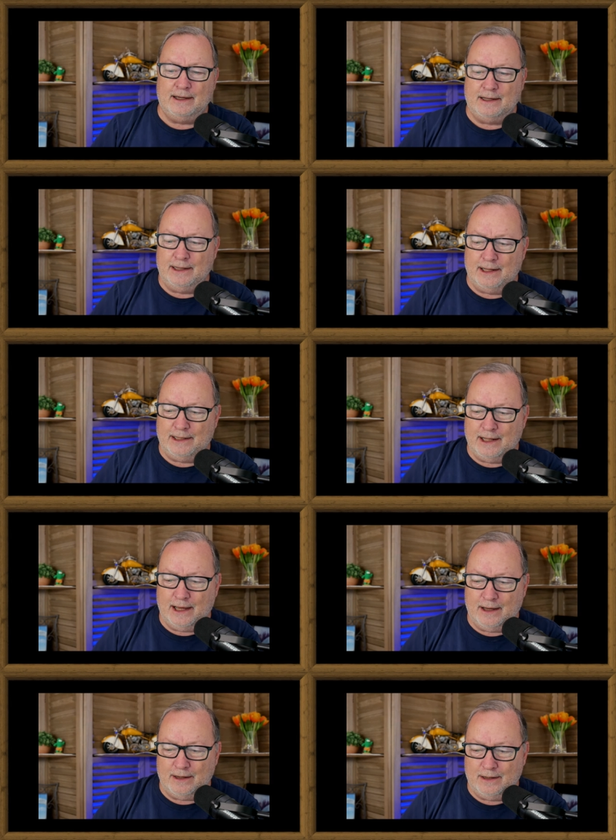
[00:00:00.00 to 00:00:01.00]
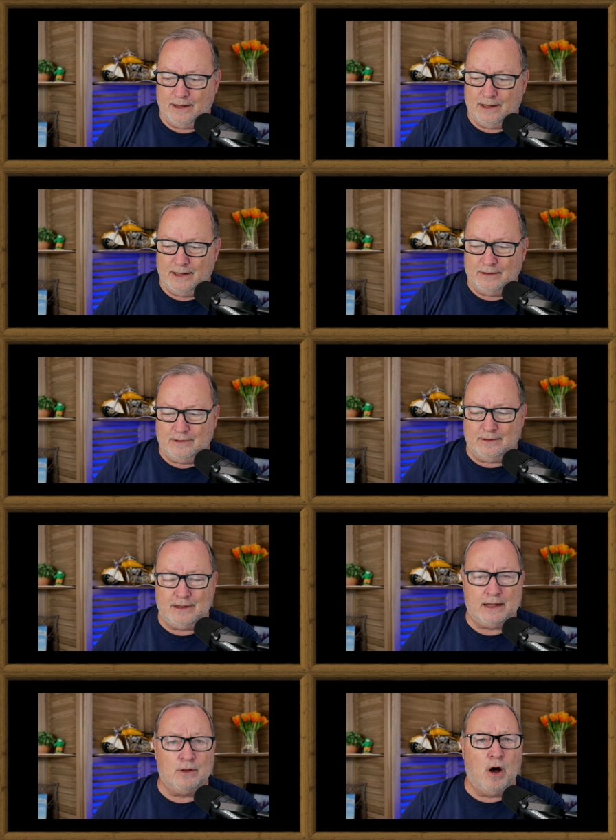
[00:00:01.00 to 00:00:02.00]
And then uh, didn't
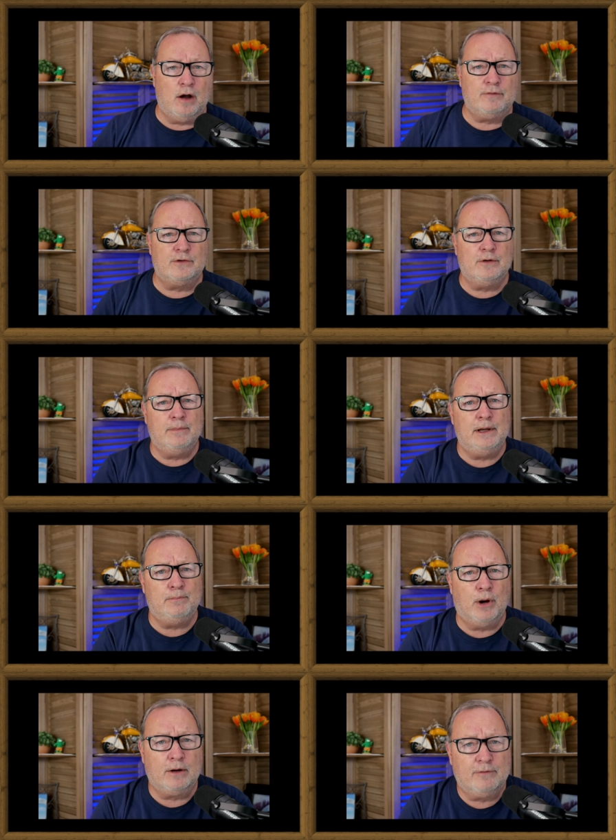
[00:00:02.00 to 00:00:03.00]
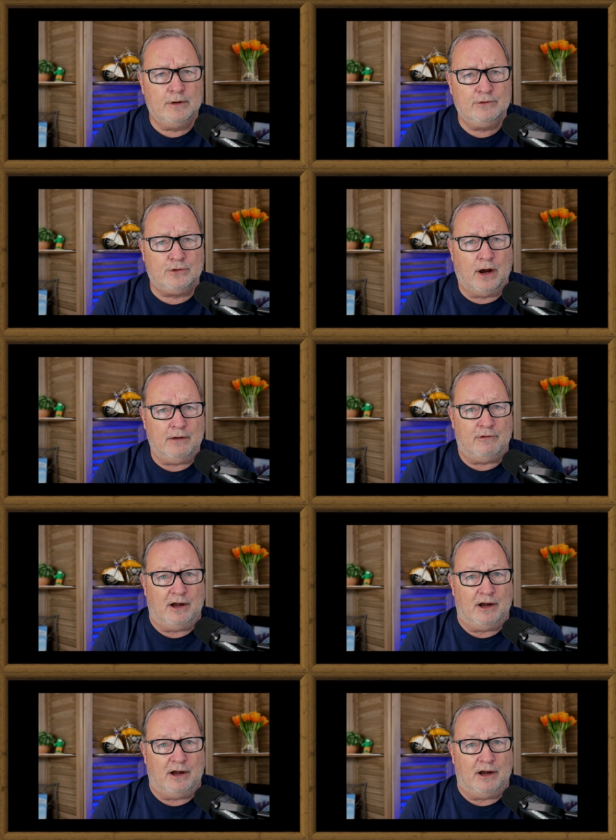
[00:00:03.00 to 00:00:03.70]
take long for somebody to park in front of his